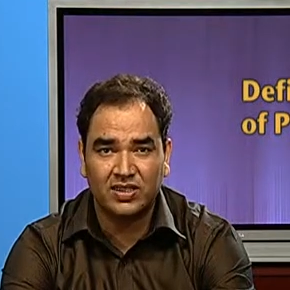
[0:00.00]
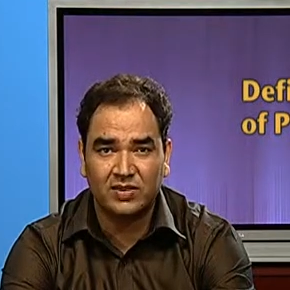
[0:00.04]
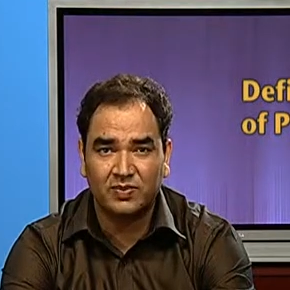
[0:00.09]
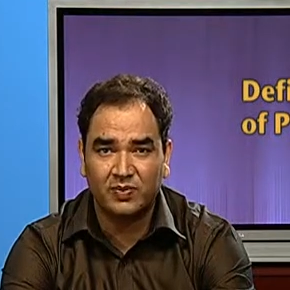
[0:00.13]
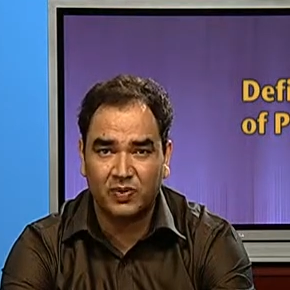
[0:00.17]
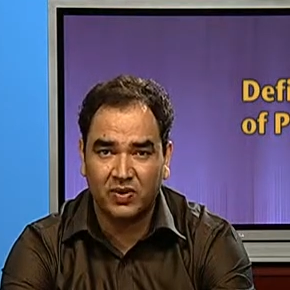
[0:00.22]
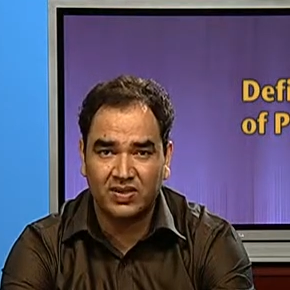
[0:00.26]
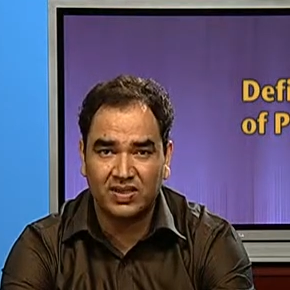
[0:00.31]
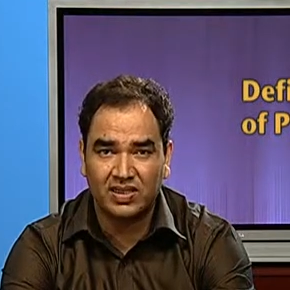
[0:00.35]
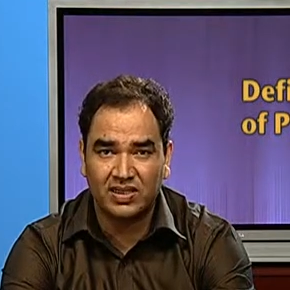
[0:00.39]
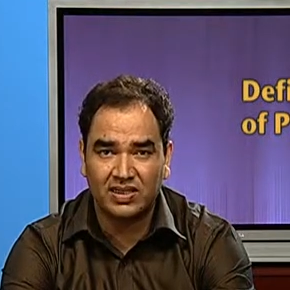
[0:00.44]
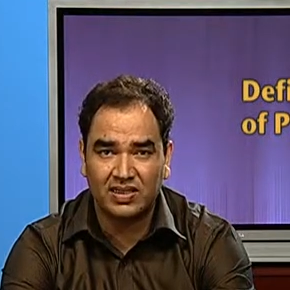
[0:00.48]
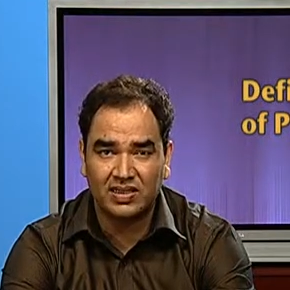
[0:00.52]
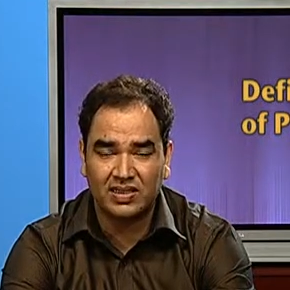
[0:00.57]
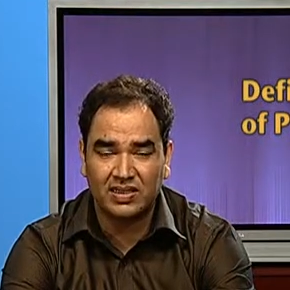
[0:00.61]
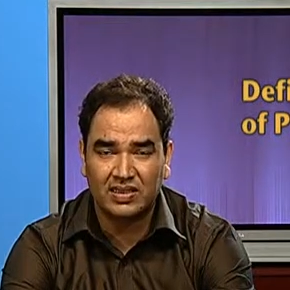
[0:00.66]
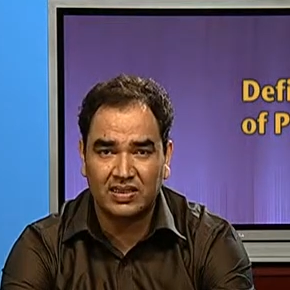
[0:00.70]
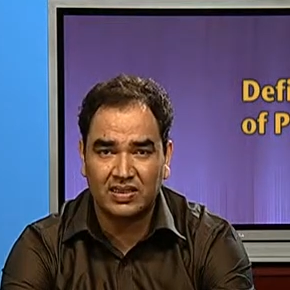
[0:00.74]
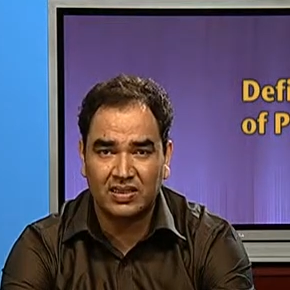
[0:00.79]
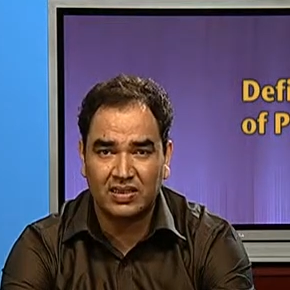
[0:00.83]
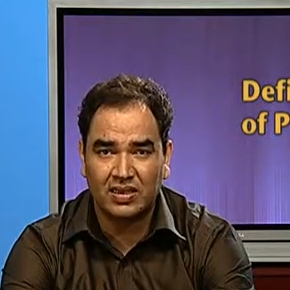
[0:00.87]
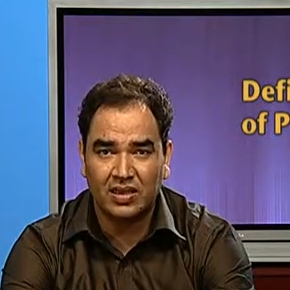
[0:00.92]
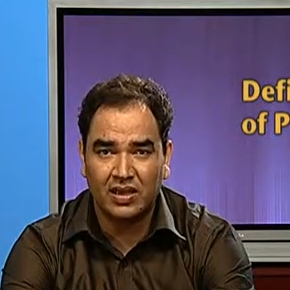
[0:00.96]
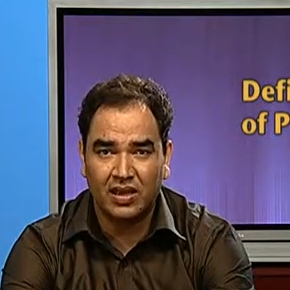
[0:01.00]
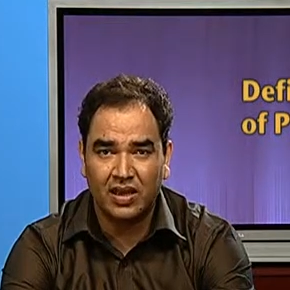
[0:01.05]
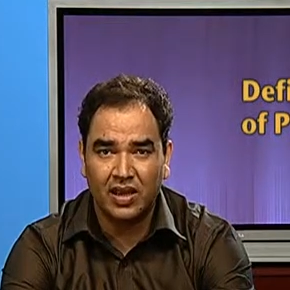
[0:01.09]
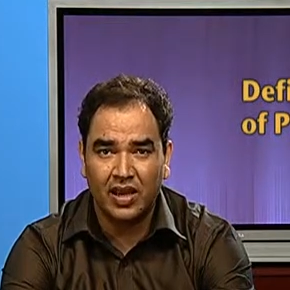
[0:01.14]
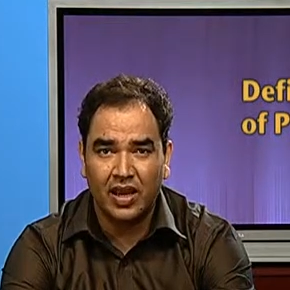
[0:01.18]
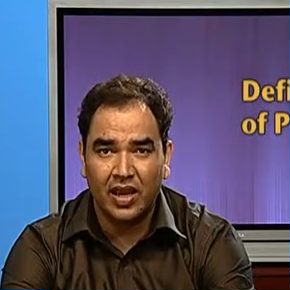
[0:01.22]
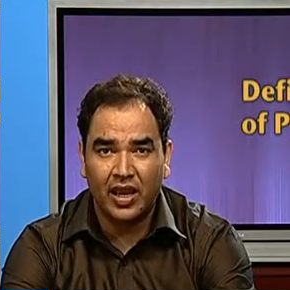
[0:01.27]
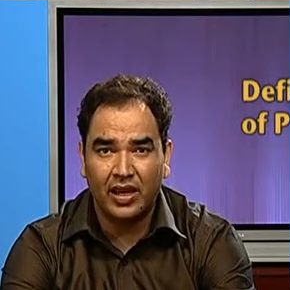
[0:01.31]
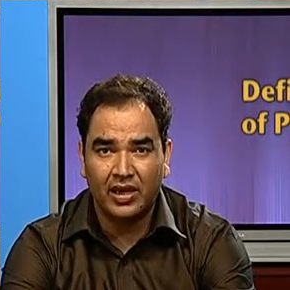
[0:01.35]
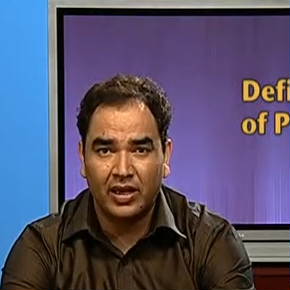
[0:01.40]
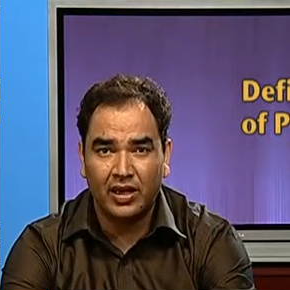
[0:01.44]
process.
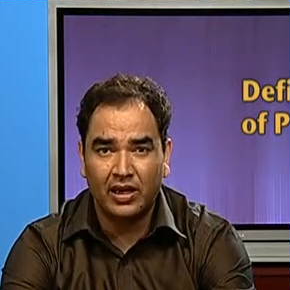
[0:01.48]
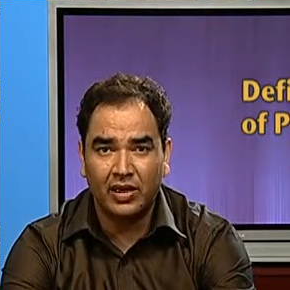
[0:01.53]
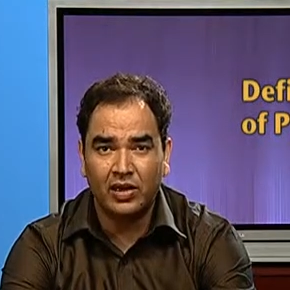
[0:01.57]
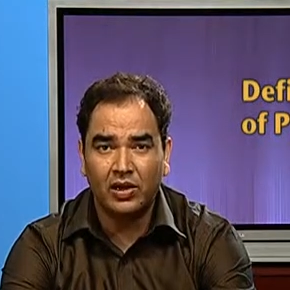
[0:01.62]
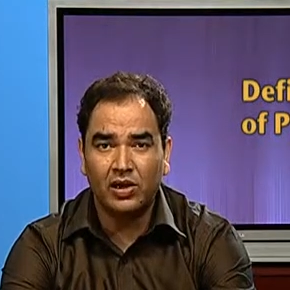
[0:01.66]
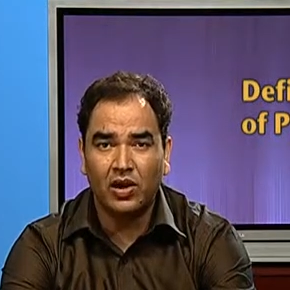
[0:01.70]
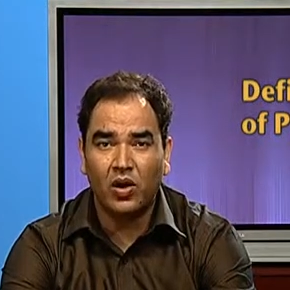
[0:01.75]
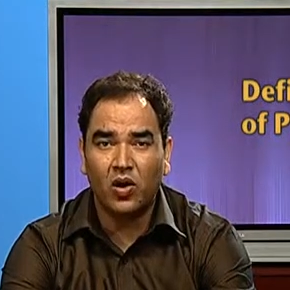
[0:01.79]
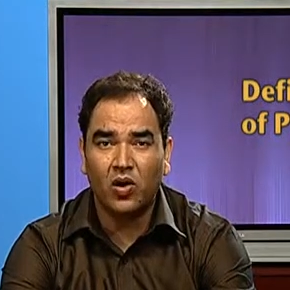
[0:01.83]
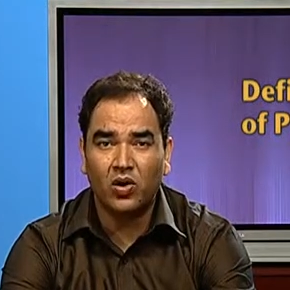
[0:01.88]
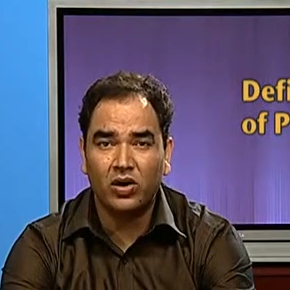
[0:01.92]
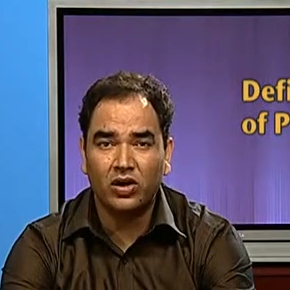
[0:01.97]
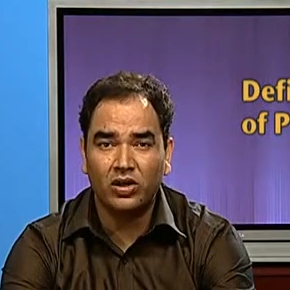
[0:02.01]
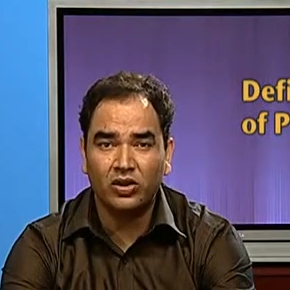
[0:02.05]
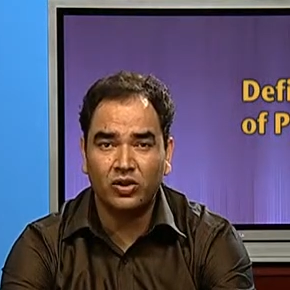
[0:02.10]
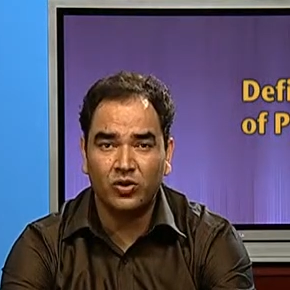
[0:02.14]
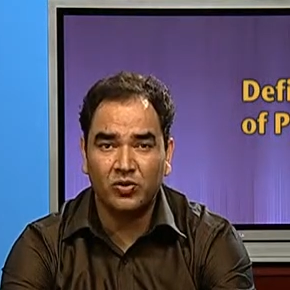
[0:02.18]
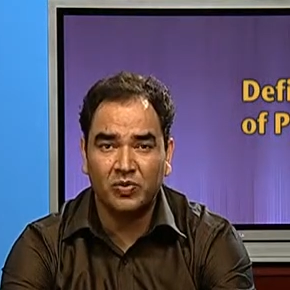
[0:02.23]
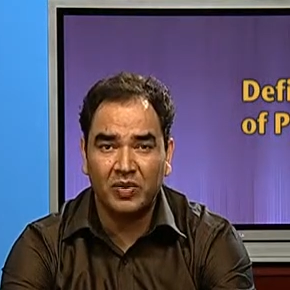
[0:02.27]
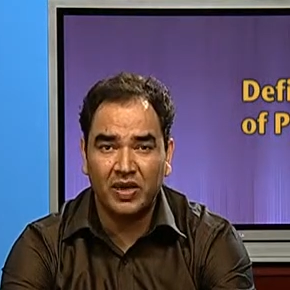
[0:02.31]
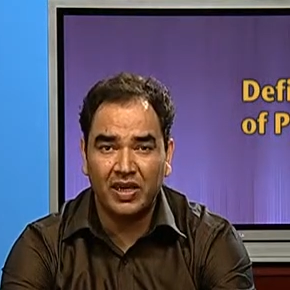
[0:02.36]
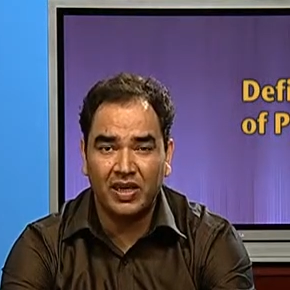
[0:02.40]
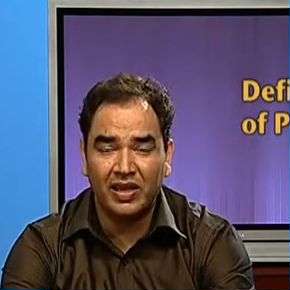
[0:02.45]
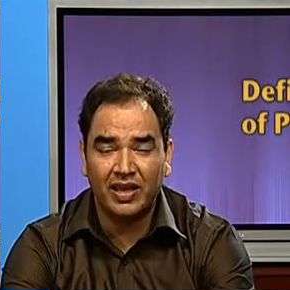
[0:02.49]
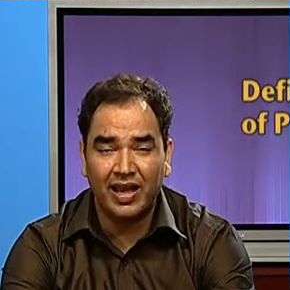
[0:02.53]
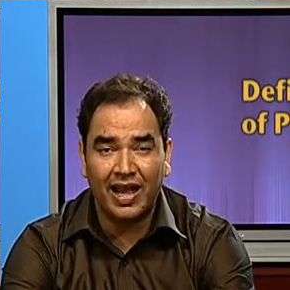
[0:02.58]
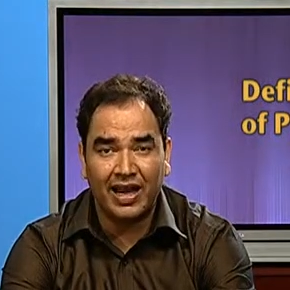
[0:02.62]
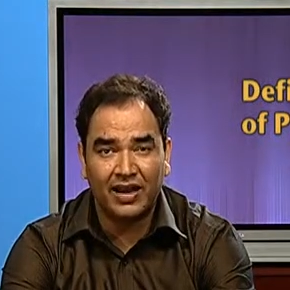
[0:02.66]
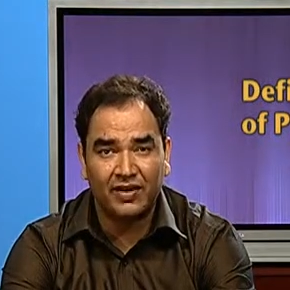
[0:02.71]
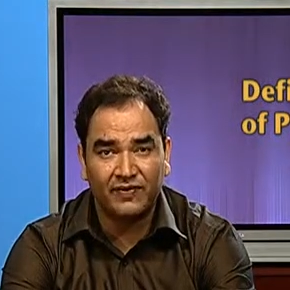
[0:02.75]
And in order to be an